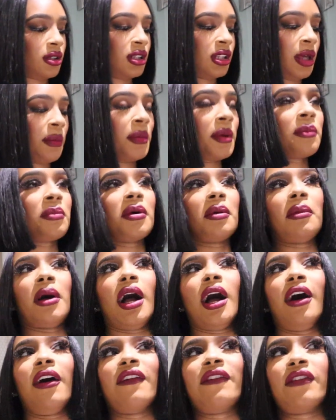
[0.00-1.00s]
Let me put
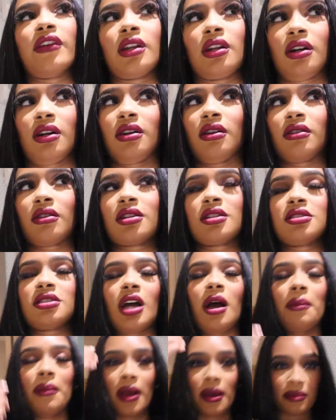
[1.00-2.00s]
my outfit on
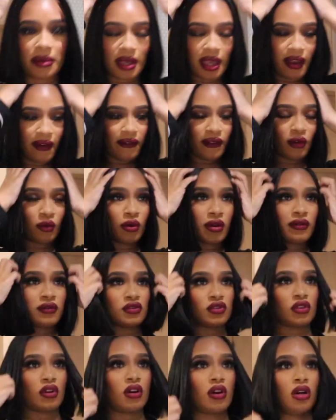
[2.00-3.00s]
because I might be having
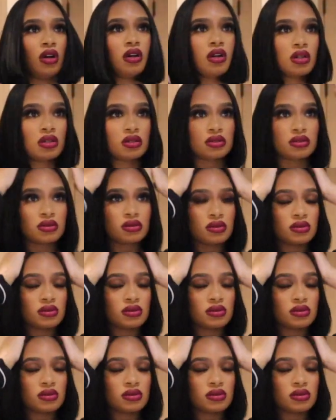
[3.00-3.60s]
withdrawals.